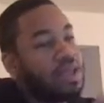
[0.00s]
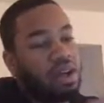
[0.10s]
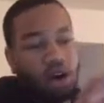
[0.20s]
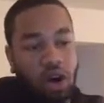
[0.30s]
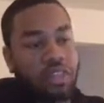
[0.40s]

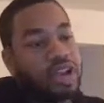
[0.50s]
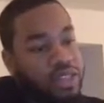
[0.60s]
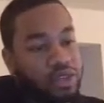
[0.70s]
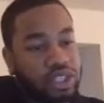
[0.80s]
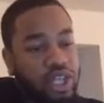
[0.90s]
All the
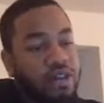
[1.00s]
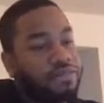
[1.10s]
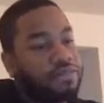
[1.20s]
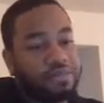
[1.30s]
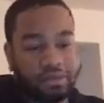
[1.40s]
other
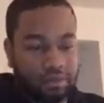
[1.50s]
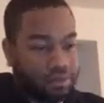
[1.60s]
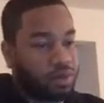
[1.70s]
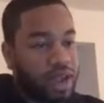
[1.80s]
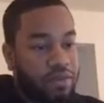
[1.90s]
stuff,
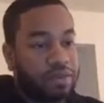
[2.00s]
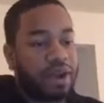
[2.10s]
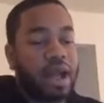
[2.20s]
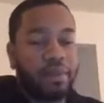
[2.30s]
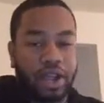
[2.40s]
whatever.
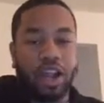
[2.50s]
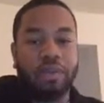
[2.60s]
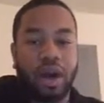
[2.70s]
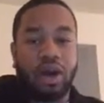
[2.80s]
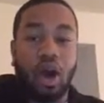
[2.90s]
I don't care
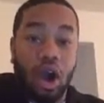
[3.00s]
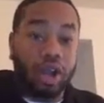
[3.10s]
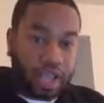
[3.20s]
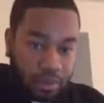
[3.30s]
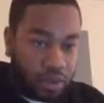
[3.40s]
about our
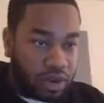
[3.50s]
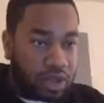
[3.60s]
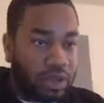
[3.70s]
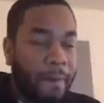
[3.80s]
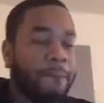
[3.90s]
community.
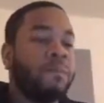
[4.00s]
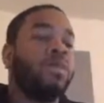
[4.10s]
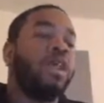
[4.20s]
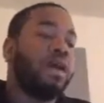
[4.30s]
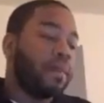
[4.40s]

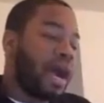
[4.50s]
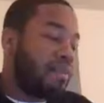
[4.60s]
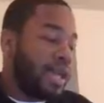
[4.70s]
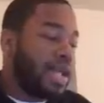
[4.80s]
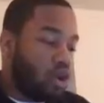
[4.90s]
My
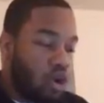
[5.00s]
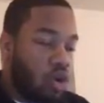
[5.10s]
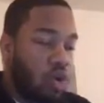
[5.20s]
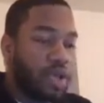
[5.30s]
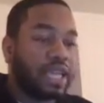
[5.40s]
main
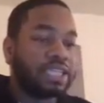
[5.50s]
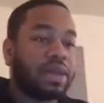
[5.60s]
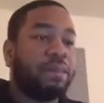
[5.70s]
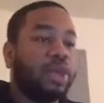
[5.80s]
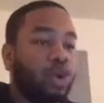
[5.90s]
goal is
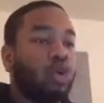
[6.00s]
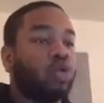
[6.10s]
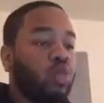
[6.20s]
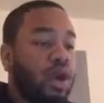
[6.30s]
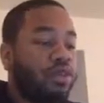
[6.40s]
to
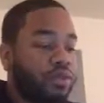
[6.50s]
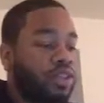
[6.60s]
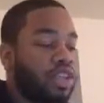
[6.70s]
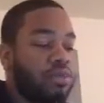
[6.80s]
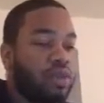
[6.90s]
build wealth for
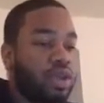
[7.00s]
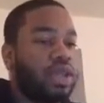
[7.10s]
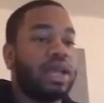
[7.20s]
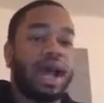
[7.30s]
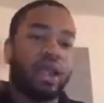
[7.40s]
the
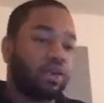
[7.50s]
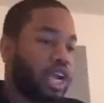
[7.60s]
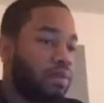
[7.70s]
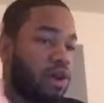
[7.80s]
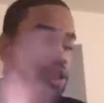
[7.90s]
community. I don't
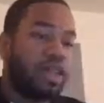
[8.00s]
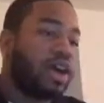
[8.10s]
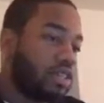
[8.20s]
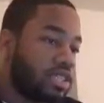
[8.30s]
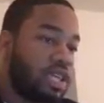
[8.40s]
care about all the
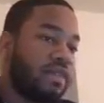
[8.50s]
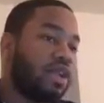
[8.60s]
other stuff.